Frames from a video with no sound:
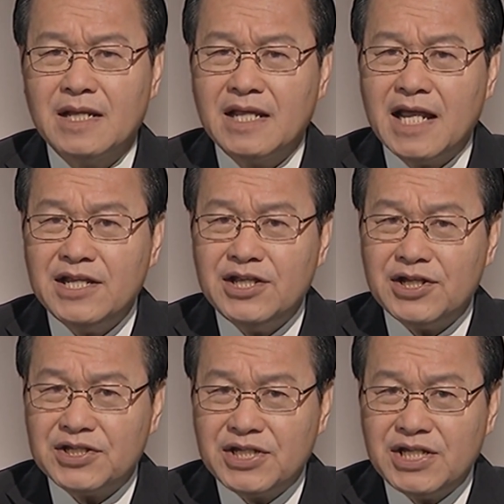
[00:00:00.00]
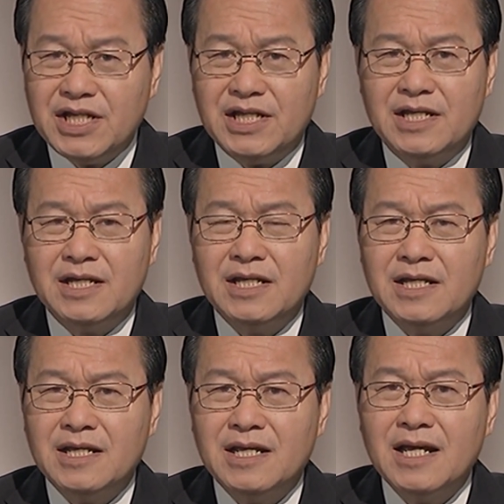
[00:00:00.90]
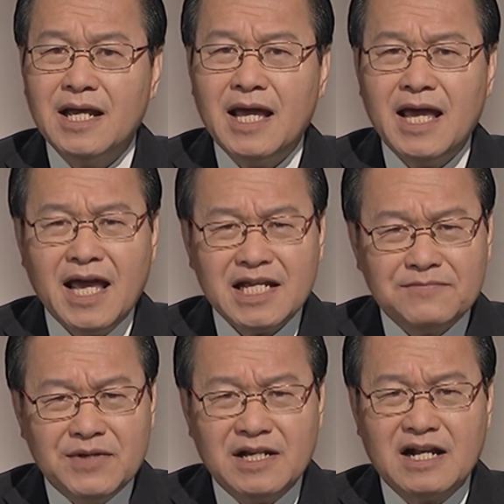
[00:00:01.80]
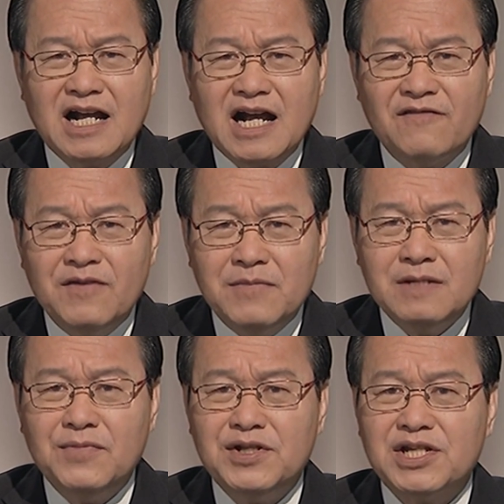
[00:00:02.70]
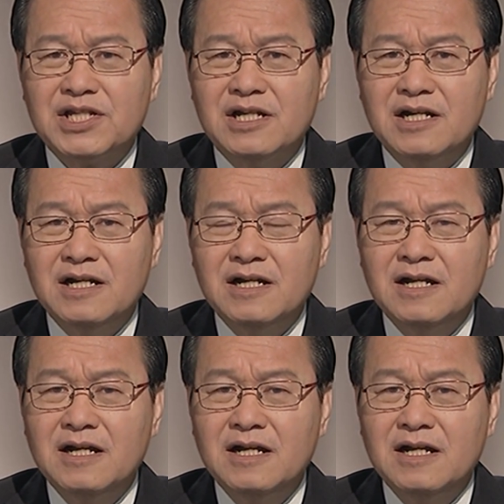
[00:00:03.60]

Candidate C has been a government minister